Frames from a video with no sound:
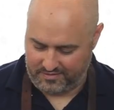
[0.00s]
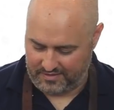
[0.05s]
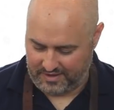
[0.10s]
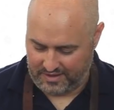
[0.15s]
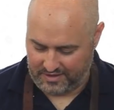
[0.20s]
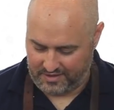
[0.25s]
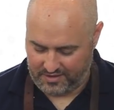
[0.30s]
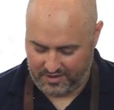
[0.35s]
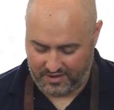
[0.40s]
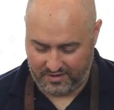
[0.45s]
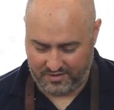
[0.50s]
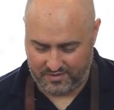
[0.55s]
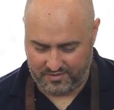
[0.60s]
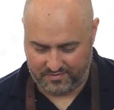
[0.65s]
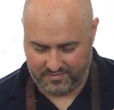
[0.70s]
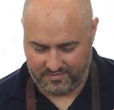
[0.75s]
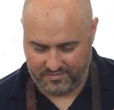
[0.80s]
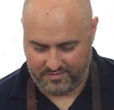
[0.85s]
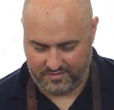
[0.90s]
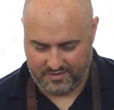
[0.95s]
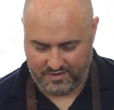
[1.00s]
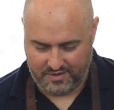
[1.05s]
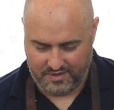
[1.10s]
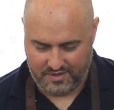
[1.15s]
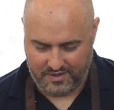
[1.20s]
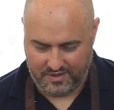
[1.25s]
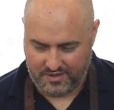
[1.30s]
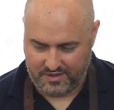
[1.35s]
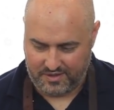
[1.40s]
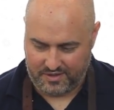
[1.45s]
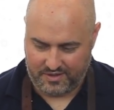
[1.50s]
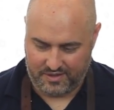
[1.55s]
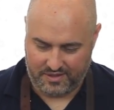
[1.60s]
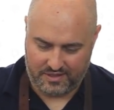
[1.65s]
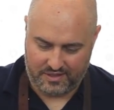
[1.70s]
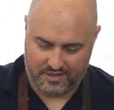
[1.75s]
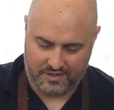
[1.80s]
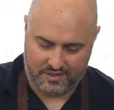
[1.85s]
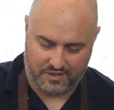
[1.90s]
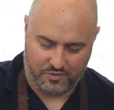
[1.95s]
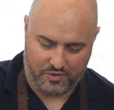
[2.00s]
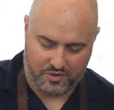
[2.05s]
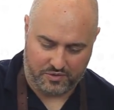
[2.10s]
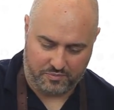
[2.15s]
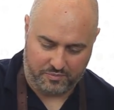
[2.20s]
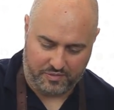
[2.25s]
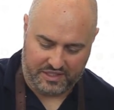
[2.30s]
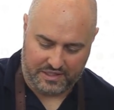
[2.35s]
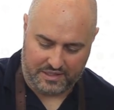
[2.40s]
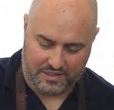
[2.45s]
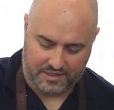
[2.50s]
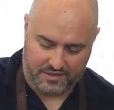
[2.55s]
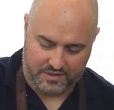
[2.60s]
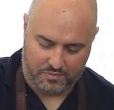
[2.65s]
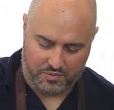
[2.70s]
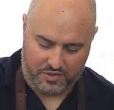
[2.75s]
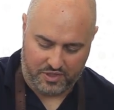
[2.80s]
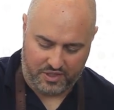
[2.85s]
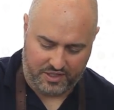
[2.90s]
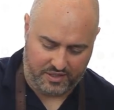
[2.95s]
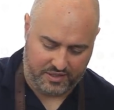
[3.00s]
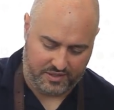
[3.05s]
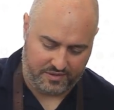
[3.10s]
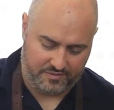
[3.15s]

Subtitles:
That's done. This is our meatless burger.